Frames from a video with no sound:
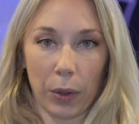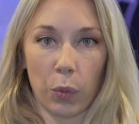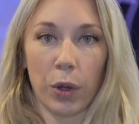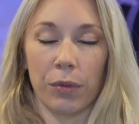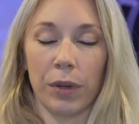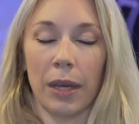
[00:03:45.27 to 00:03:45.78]

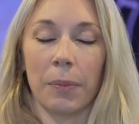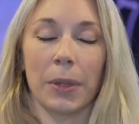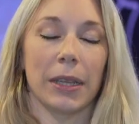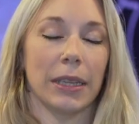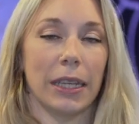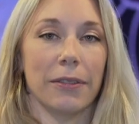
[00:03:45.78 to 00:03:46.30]
one rep
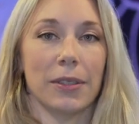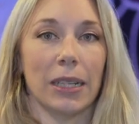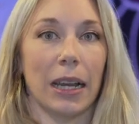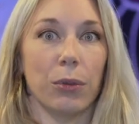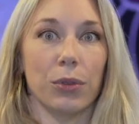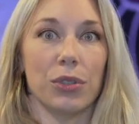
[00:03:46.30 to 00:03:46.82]
lifts
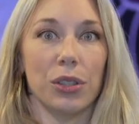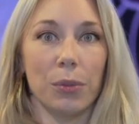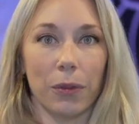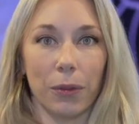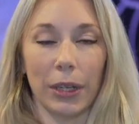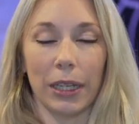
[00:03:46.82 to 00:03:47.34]
I will do
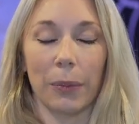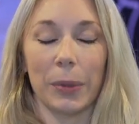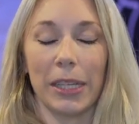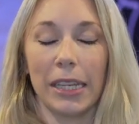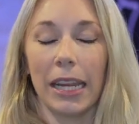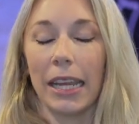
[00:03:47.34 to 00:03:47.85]
before I
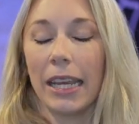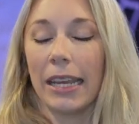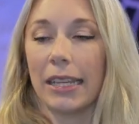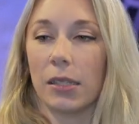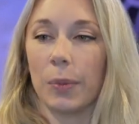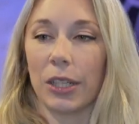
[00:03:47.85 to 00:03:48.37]
compete,
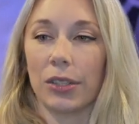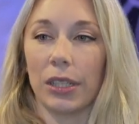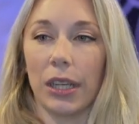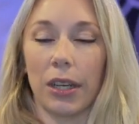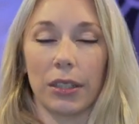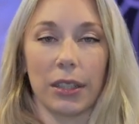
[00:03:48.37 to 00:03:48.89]

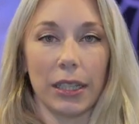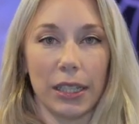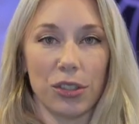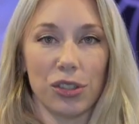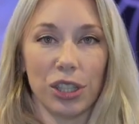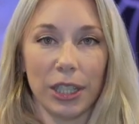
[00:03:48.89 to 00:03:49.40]
especially on clean
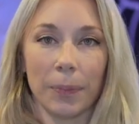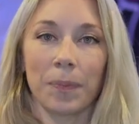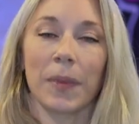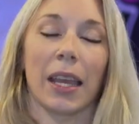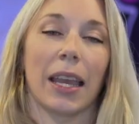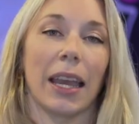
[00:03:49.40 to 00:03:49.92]
and jerk.
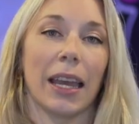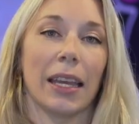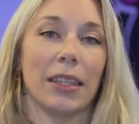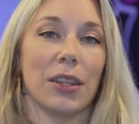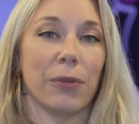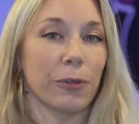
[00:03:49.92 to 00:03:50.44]

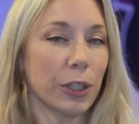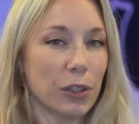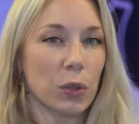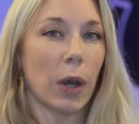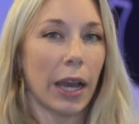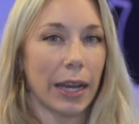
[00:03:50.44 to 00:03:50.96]
And the front
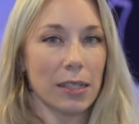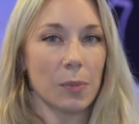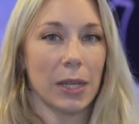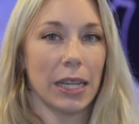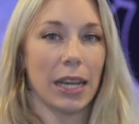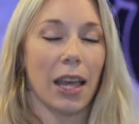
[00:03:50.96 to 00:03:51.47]
squat has
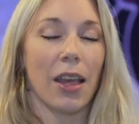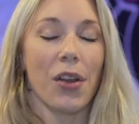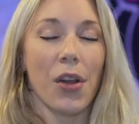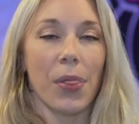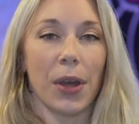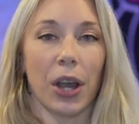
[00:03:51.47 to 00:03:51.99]
been
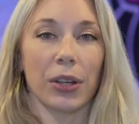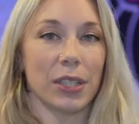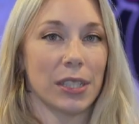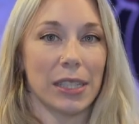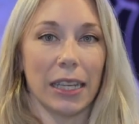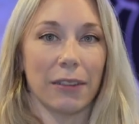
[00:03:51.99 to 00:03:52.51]
the
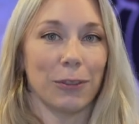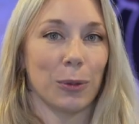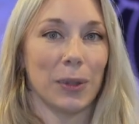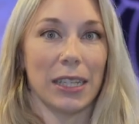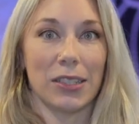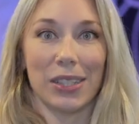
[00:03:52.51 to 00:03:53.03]
hardest thing for
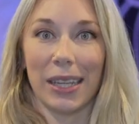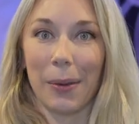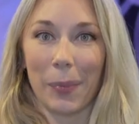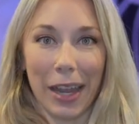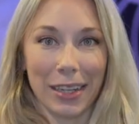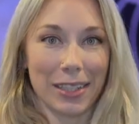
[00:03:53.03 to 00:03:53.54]
me to get
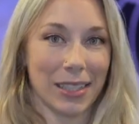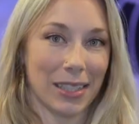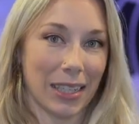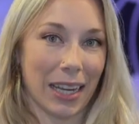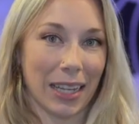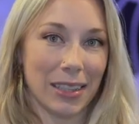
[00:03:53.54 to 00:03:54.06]
back
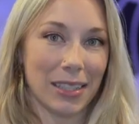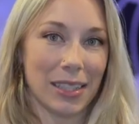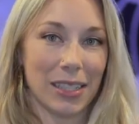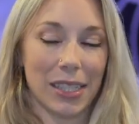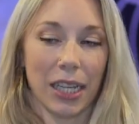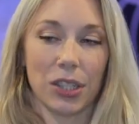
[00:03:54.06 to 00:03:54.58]
since I had the
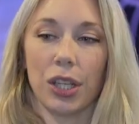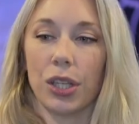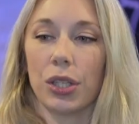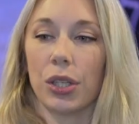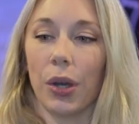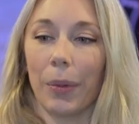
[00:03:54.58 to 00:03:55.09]

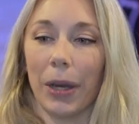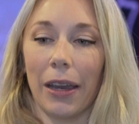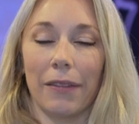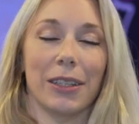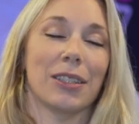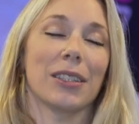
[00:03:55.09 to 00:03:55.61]
C-section, so I'm
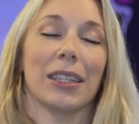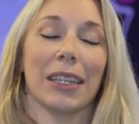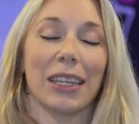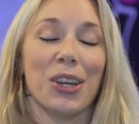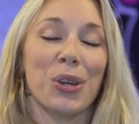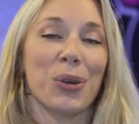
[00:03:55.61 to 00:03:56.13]
having to
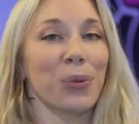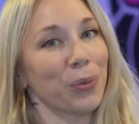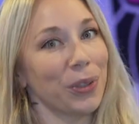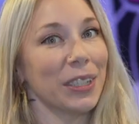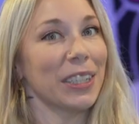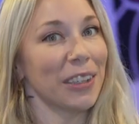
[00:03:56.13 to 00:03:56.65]

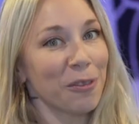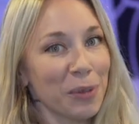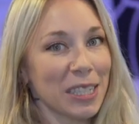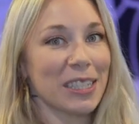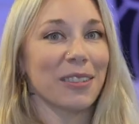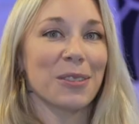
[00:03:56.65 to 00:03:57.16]
really give
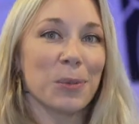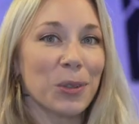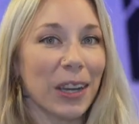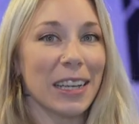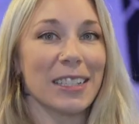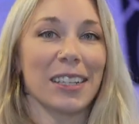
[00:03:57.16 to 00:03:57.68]
myself some
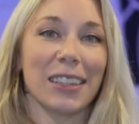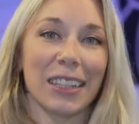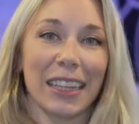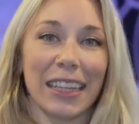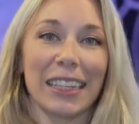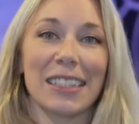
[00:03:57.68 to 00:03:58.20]
grace on the
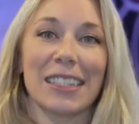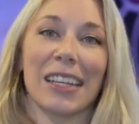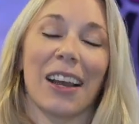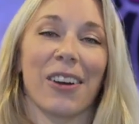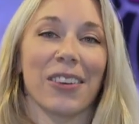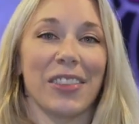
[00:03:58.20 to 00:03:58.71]
cleans and
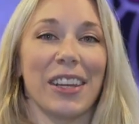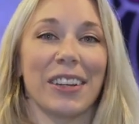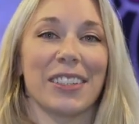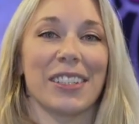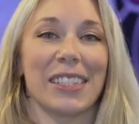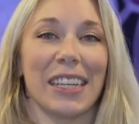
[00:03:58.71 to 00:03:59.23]
how hard they
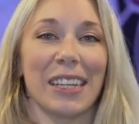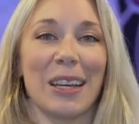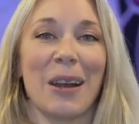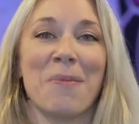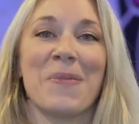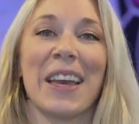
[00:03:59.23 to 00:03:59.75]
are to stand
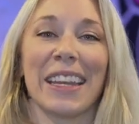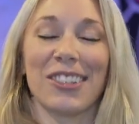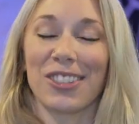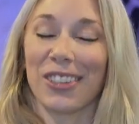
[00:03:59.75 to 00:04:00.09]
up, and